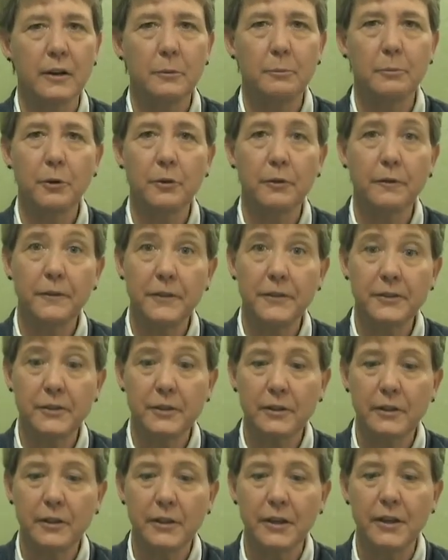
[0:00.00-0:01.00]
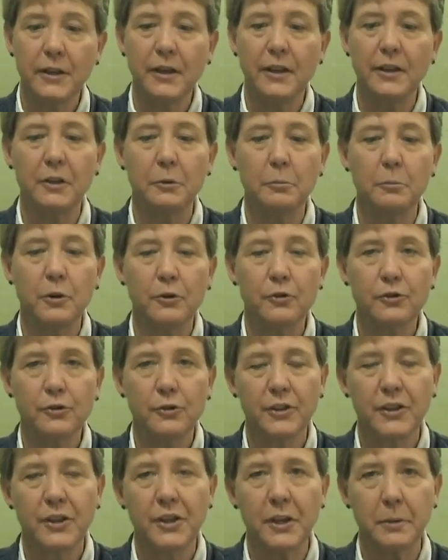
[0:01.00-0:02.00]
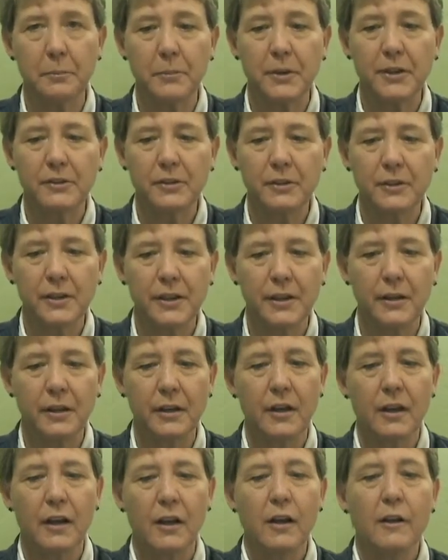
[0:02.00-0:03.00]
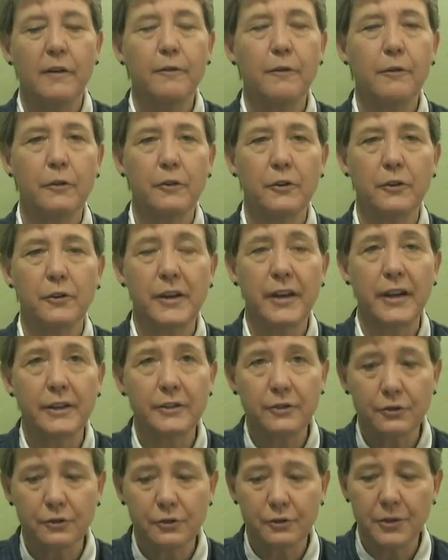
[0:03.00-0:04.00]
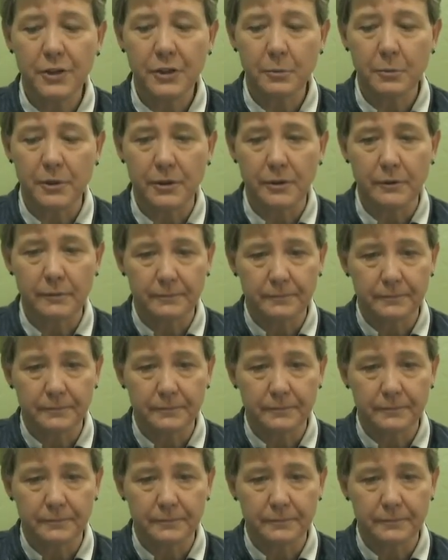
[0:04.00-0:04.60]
both physically and emotionally and mentally for their cancer treatment.